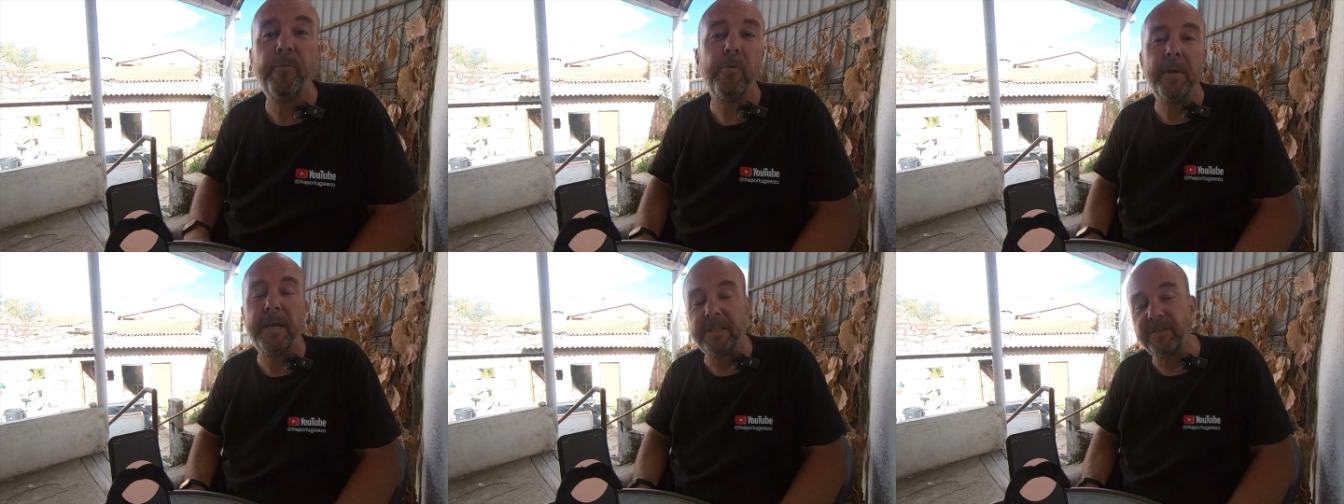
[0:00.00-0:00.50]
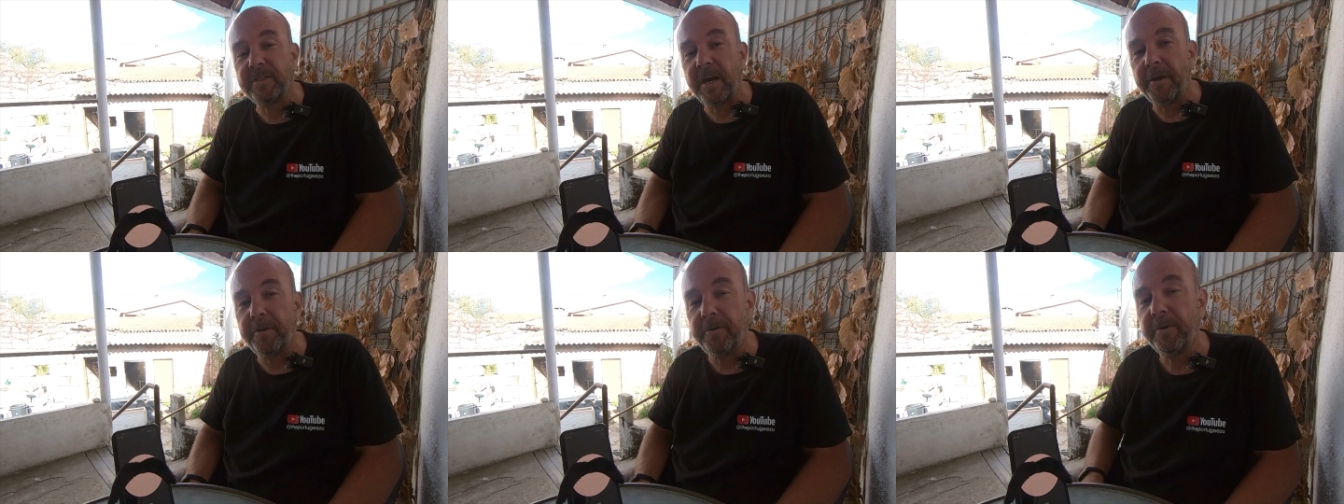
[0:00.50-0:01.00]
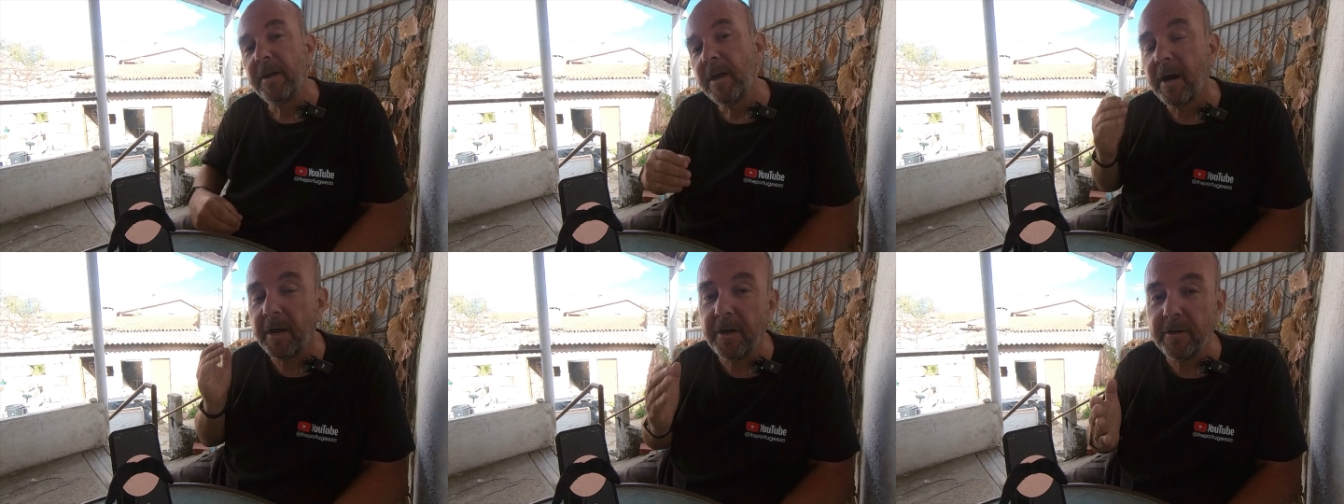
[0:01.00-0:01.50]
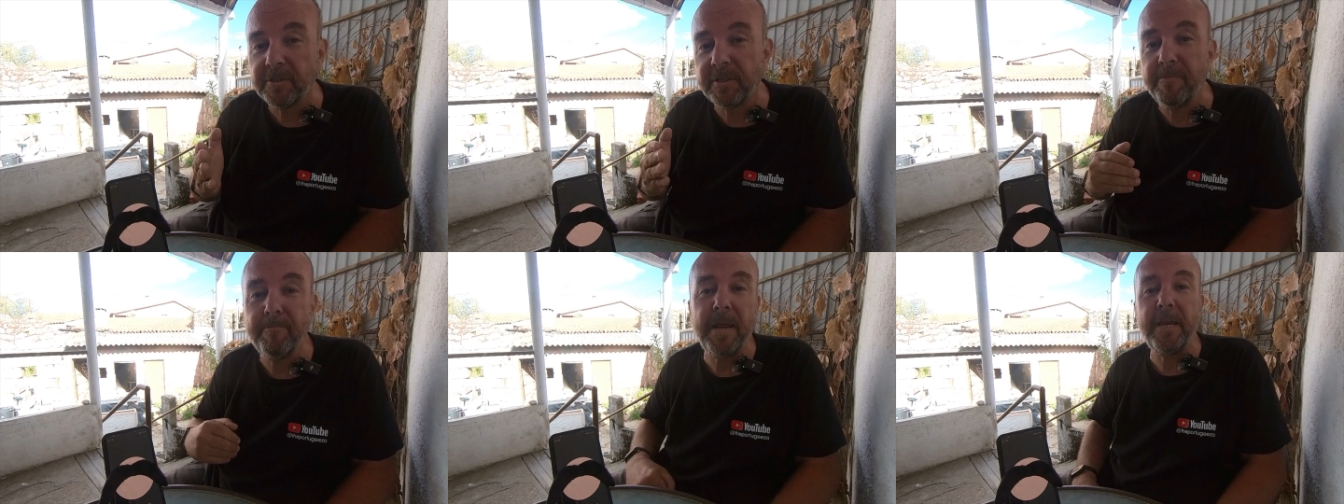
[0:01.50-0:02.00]
before we get started, I
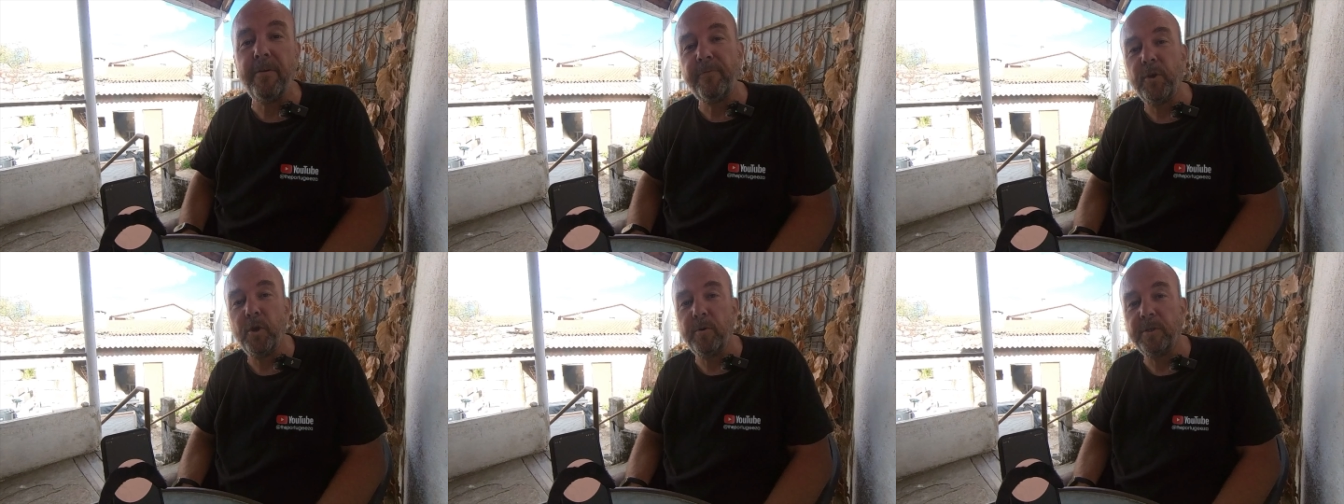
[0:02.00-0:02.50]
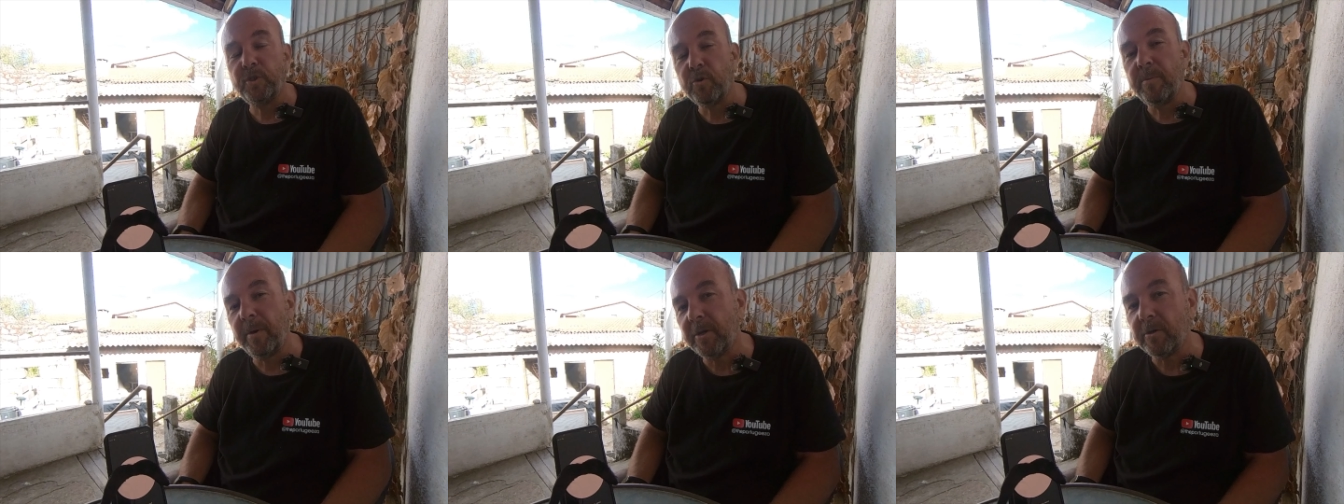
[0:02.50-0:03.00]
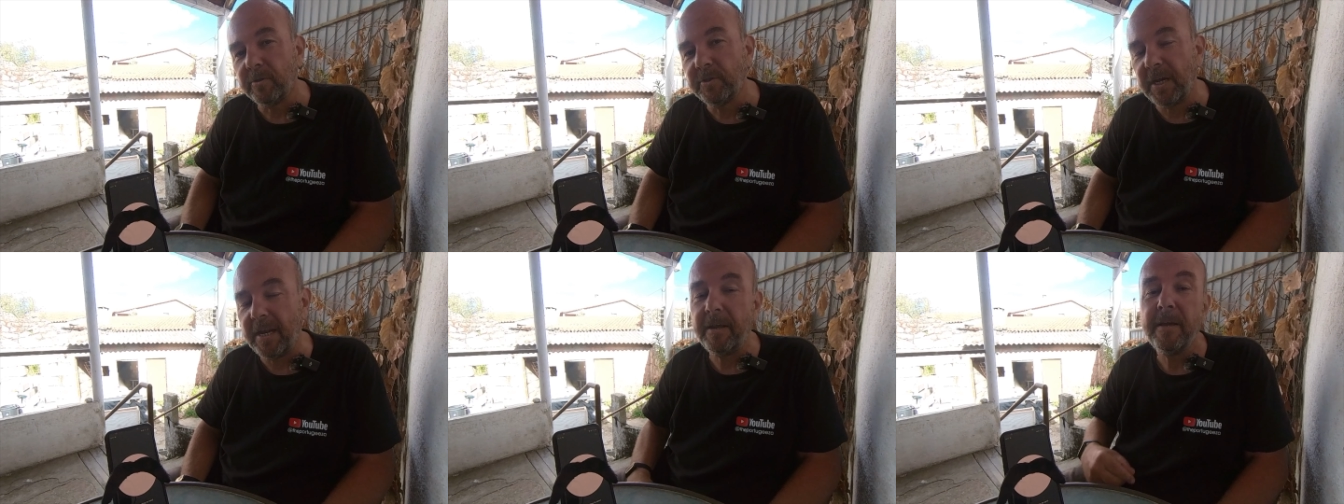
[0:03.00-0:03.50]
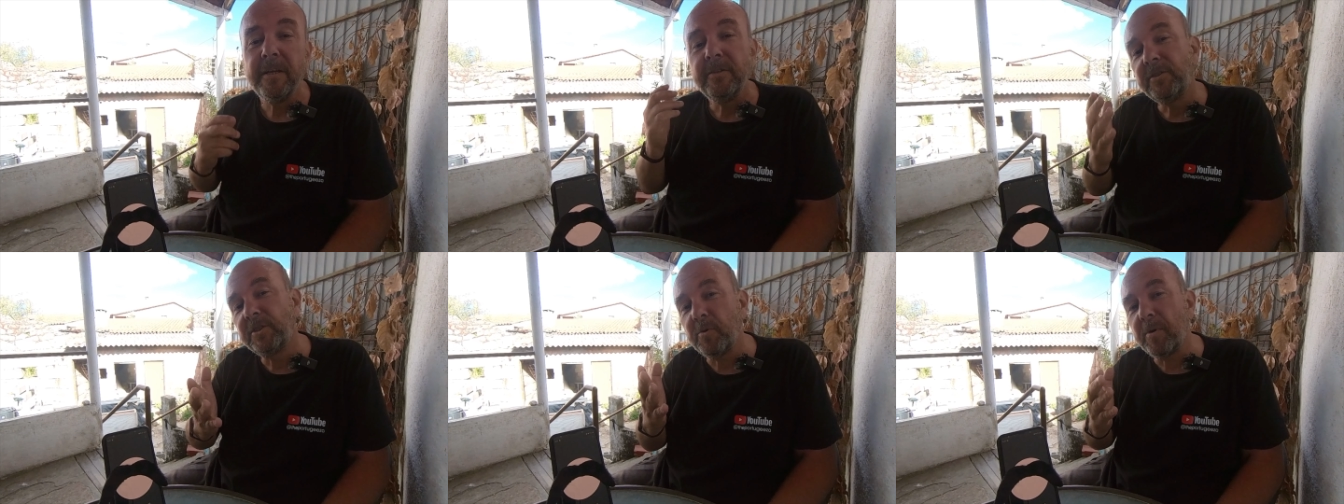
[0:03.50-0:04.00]
noticed that many of you who enjoy my content
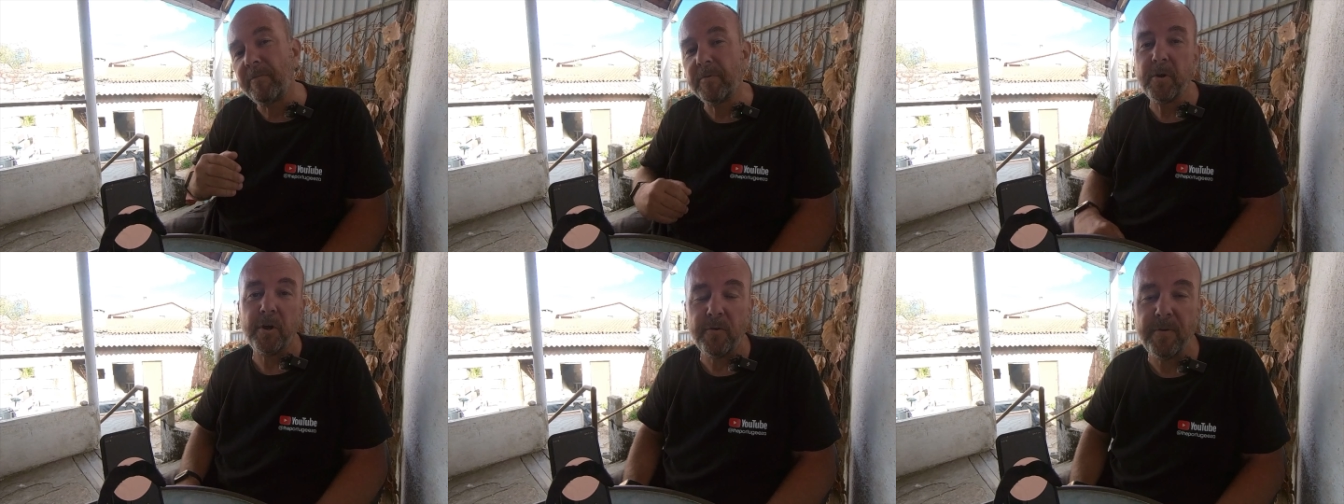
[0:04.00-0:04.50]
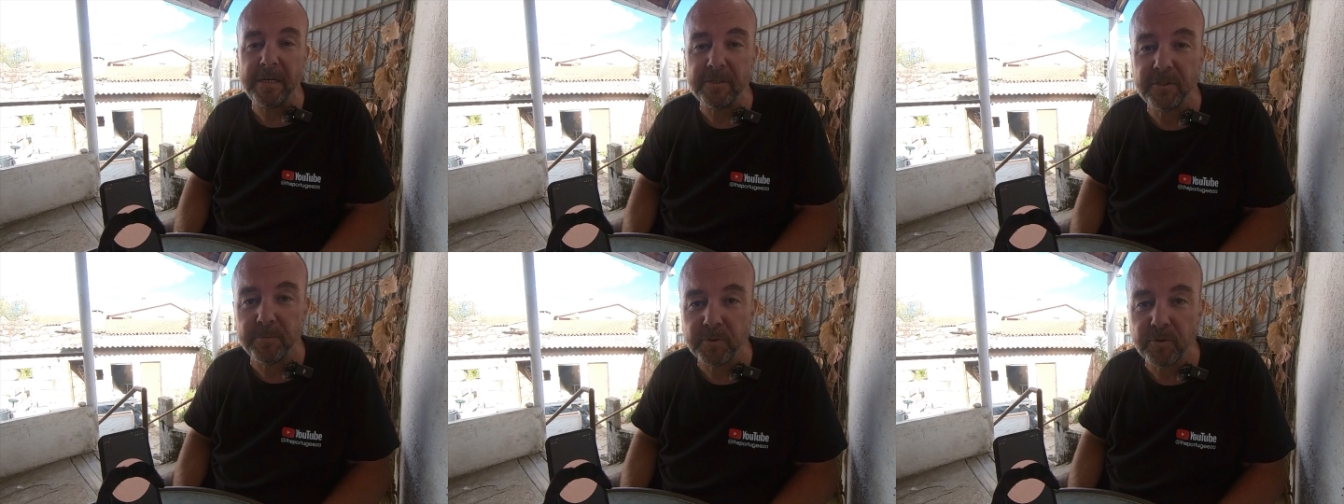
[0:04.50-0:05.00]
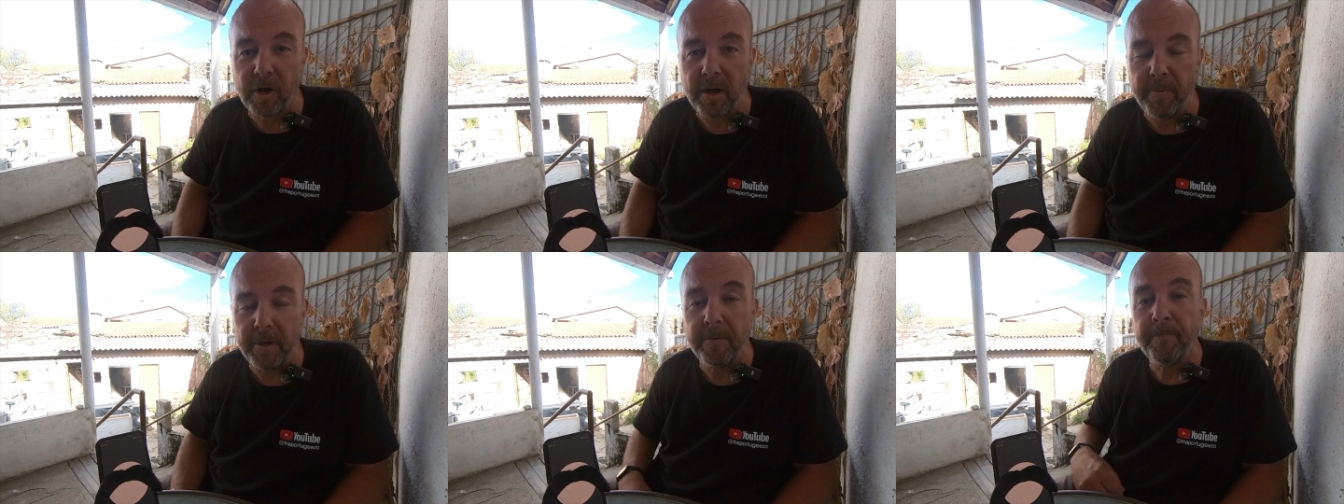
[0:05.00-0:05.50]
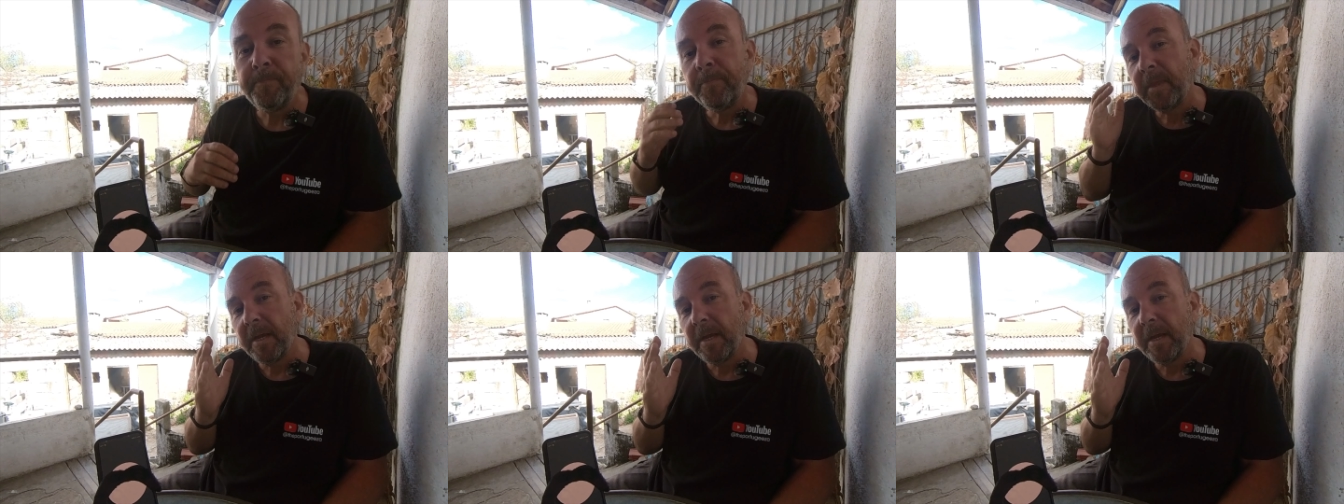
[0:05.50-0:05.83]
still haven't gotten around to subscribing